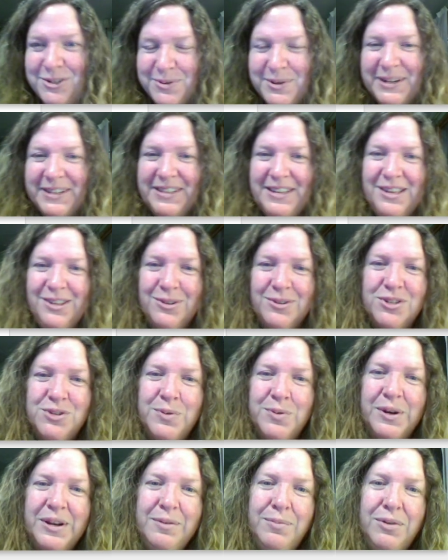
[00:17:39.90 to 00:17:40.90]
you have to do it on
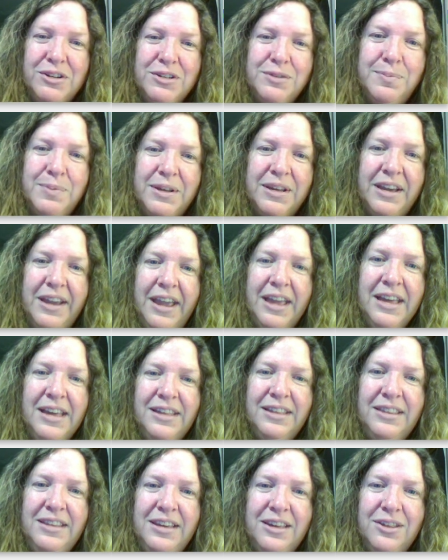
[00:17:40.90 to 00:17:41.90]
the other. So we're going to
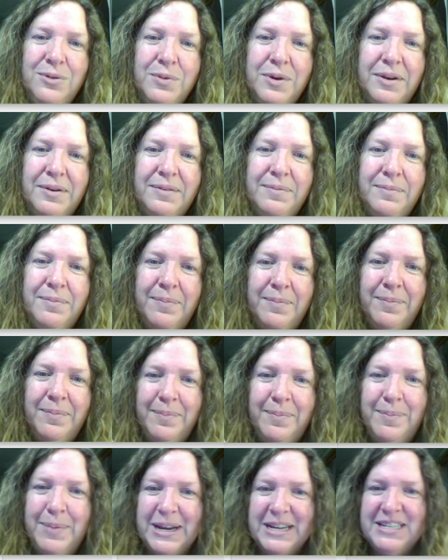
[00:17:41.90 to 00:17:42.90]
multiply the other one
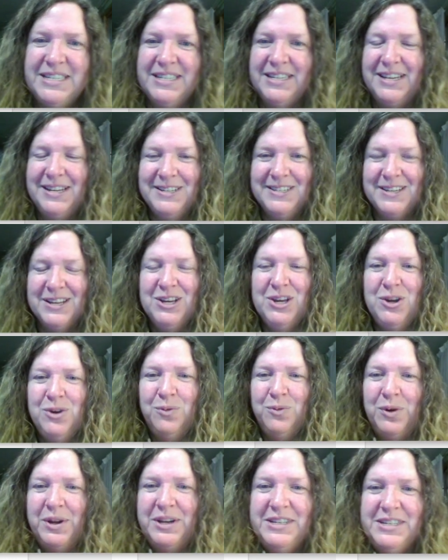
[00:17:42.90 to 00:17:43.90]
by
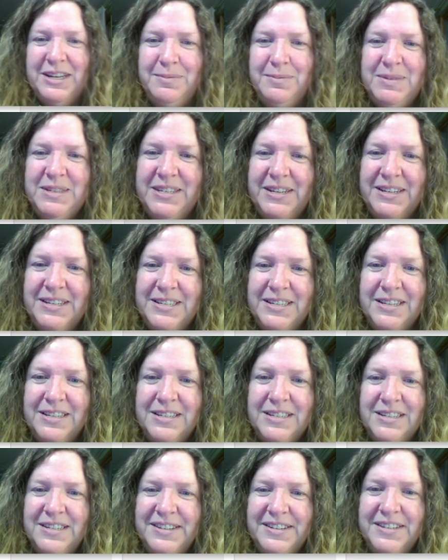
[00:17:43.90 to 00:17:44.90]
6. 1 times
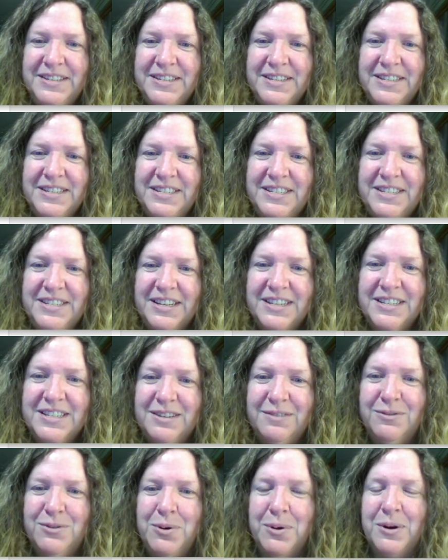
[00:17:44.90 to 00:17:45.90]
6 is
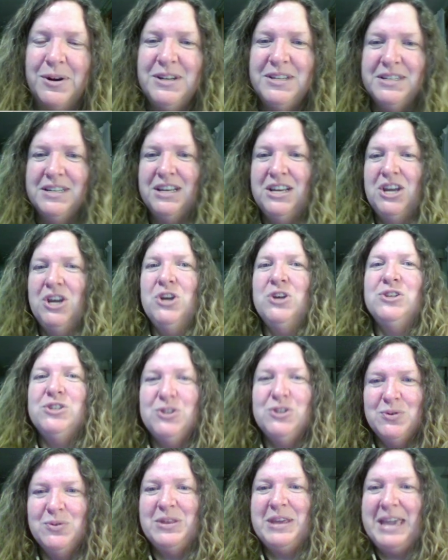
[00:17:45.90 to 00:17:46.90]
6, of course.
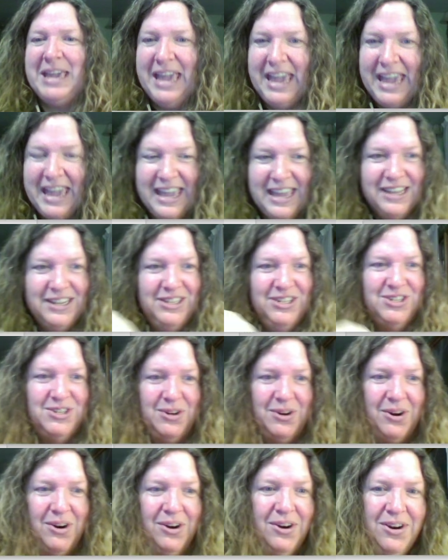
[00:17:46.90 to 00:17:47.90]
So the
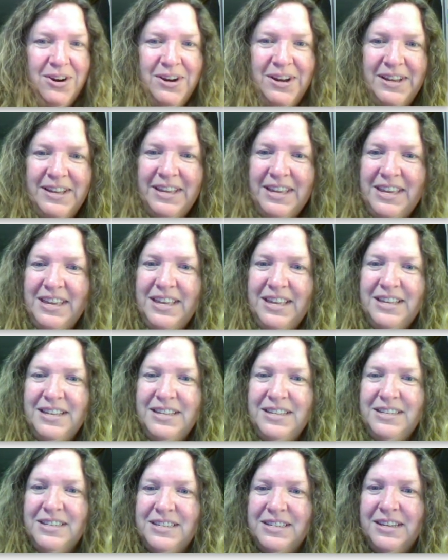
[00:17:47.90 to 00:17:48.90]
answer
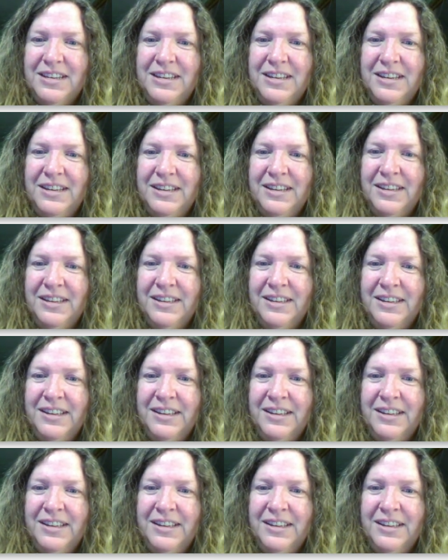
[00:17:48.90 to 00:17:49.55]
is